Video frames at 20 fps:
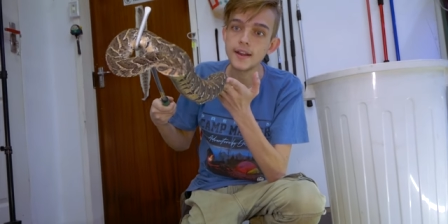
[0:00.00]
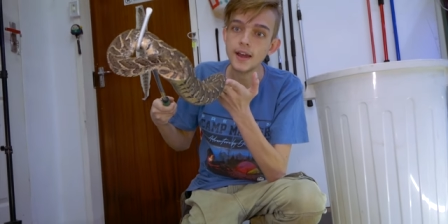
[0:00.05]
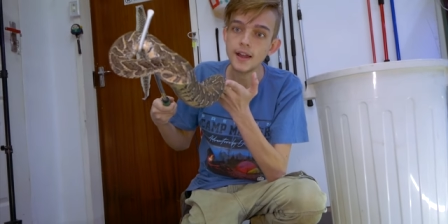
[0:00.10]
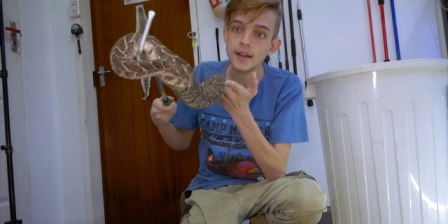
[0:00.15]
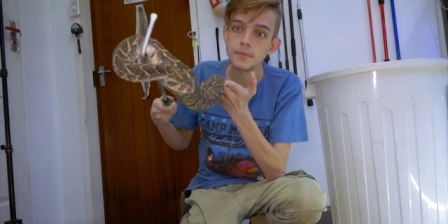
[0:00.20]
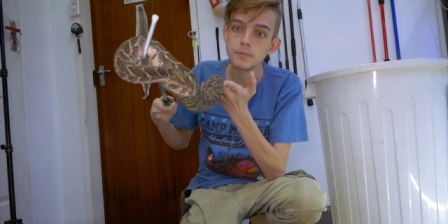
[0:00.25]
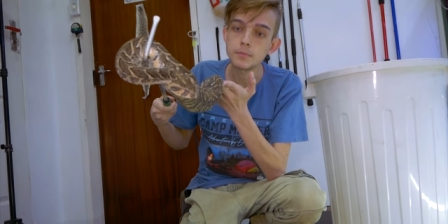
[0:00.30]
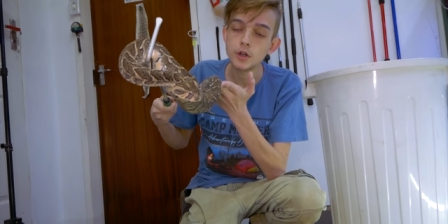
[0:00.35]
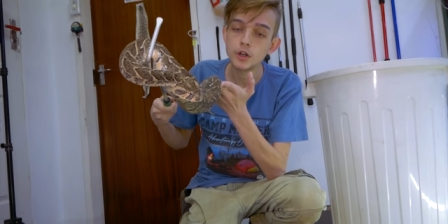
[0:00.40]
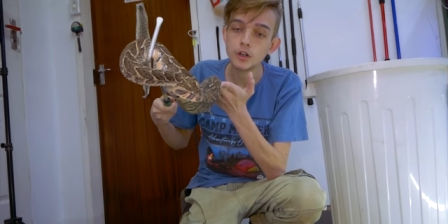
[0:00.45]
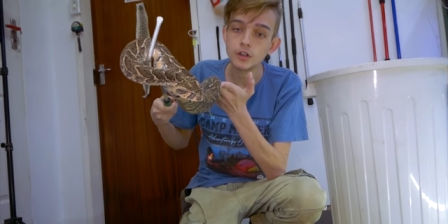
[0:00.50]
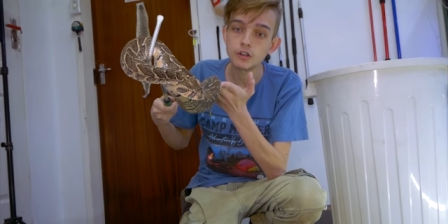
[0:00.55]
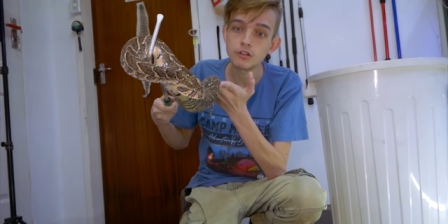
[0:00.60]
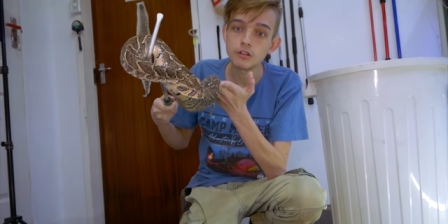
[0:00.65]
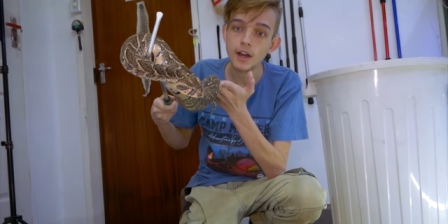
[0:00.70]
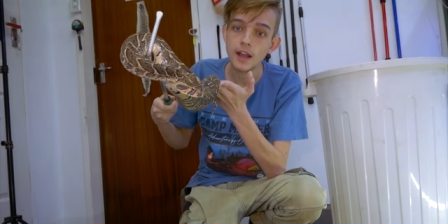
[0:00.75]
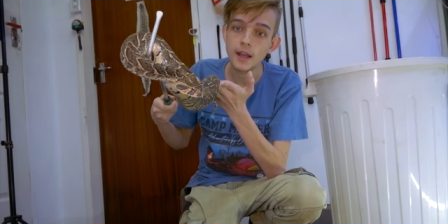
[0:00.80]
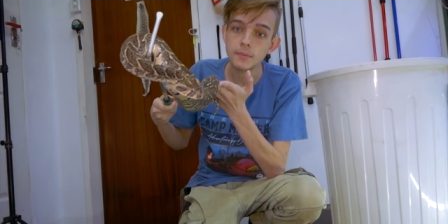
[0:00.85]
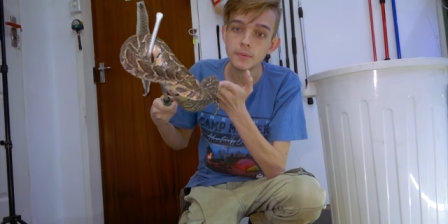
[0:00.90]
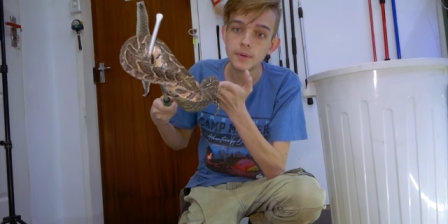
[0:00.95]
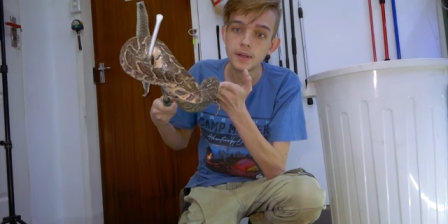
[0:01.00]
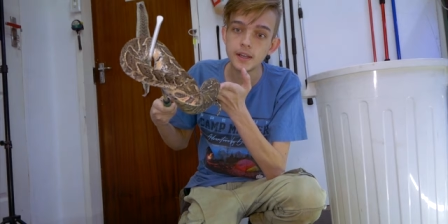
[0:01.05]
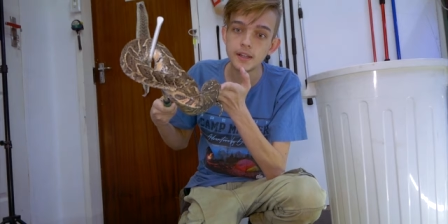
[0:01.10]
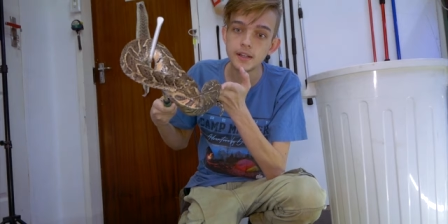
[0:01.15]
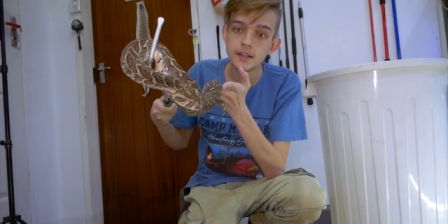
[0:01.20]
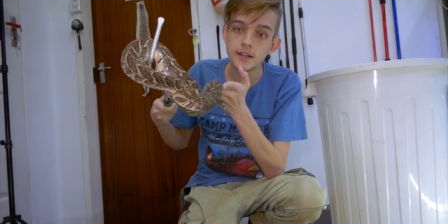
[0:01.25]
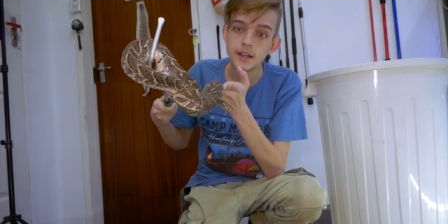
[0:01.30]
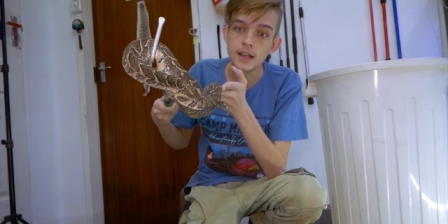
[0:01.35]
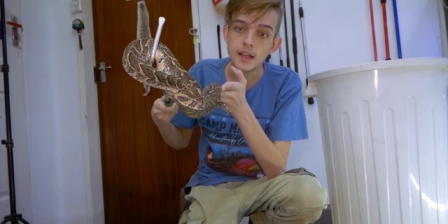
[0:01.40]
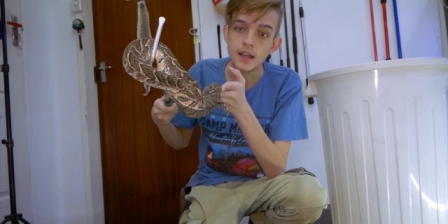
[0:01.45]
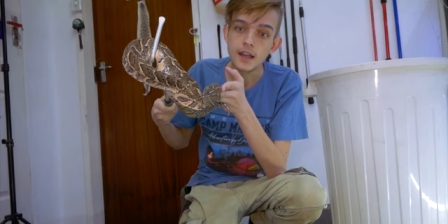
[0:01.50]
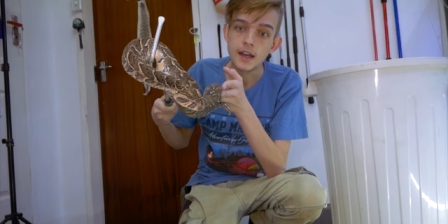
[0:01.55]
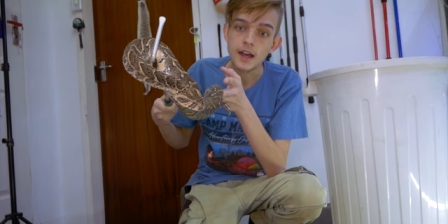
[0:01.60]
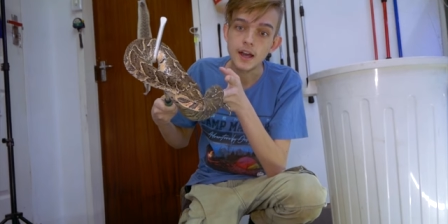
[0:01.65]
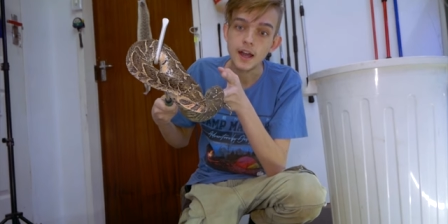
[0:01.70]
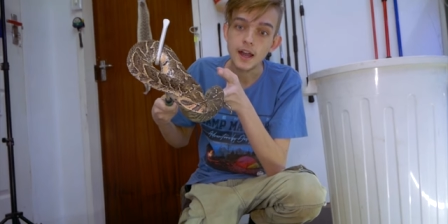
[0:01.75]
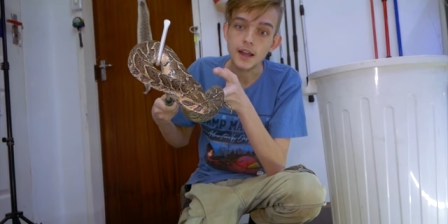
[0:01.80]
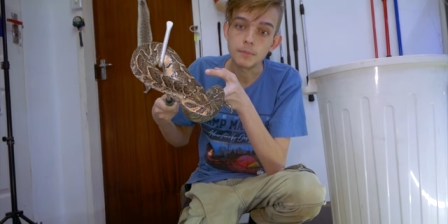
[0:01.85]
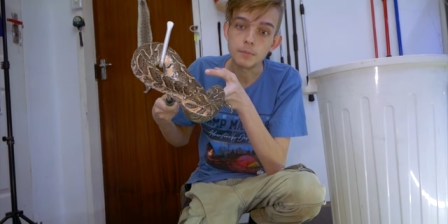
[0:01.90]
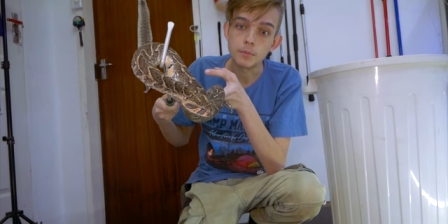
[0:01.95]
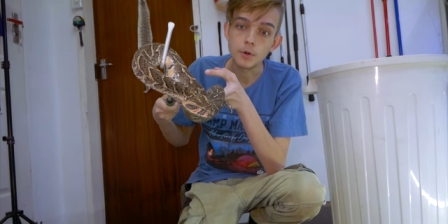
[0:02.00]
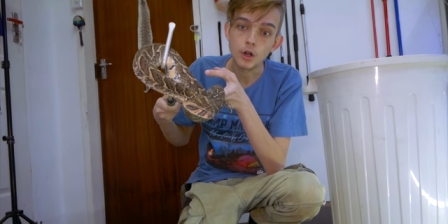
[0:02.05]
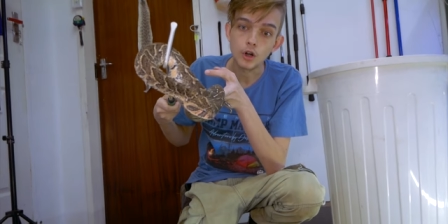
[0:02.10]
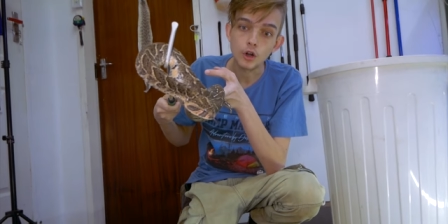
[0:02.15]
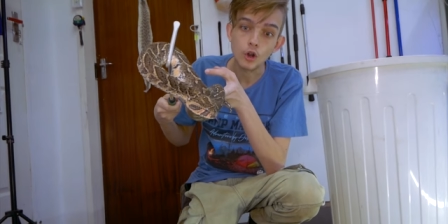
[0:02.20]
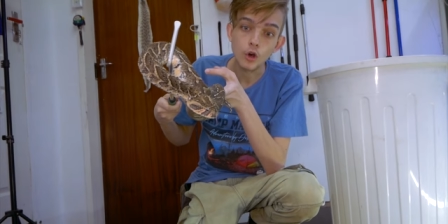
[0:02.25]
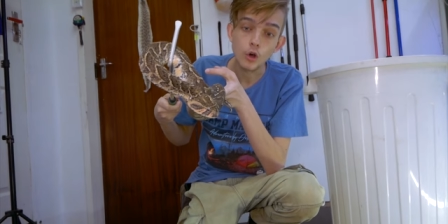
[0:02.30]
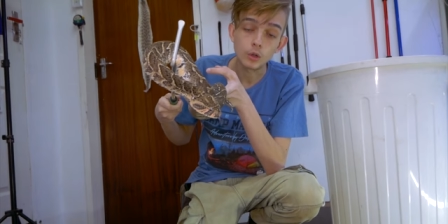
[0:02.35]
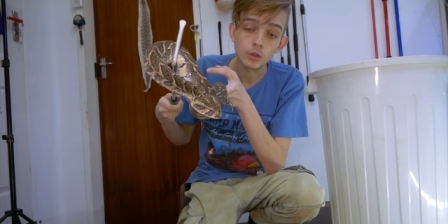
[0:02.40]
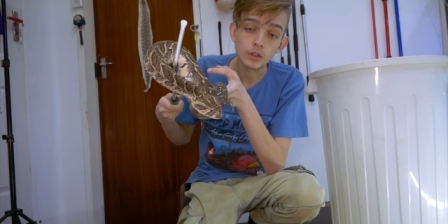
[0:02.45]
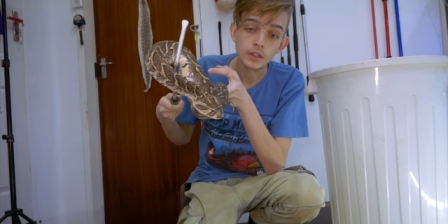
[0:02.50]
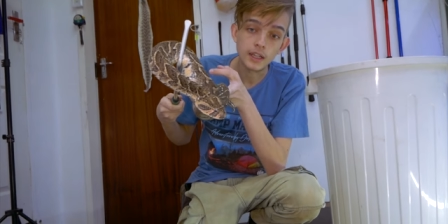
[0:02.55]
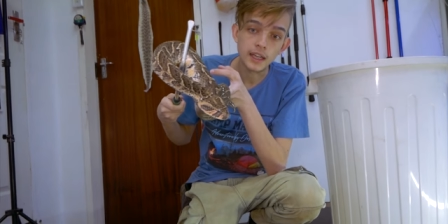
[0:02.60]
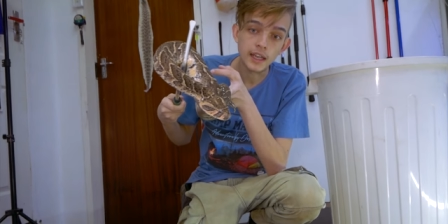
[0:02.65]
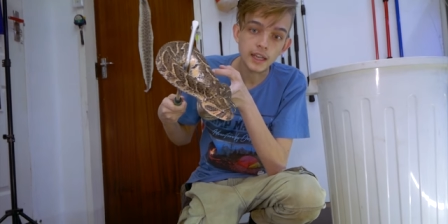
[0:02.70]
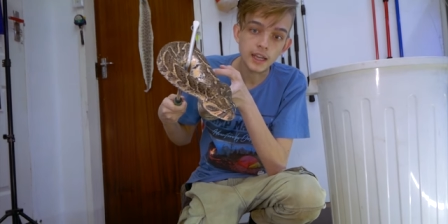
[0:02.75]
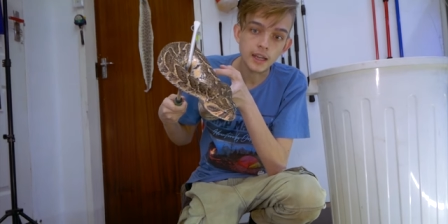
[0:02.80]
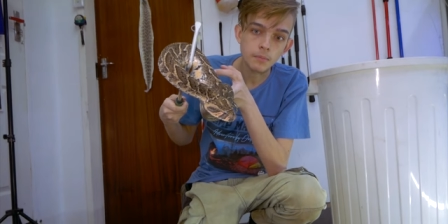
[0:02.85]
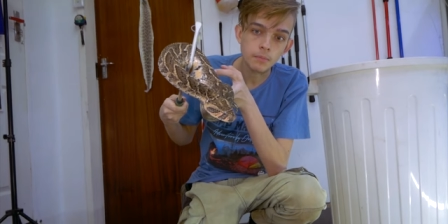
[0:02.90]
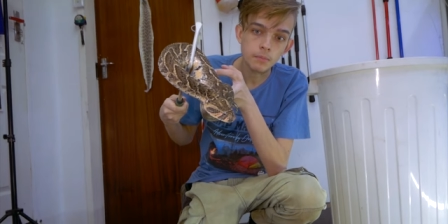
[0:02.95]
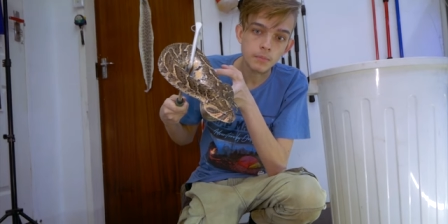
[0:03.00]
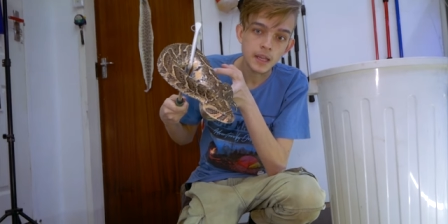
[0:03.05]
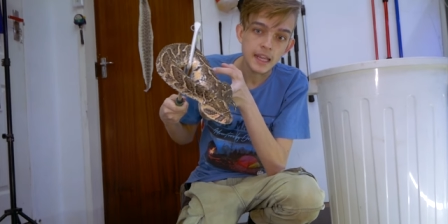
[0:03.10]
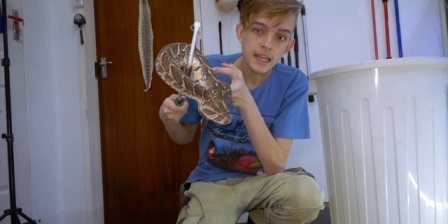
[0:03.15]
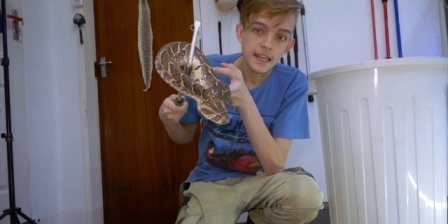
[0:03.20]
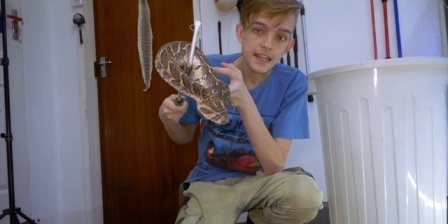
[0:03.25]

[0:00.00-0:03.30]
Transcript: I am not grabbing it. I'm not holding him.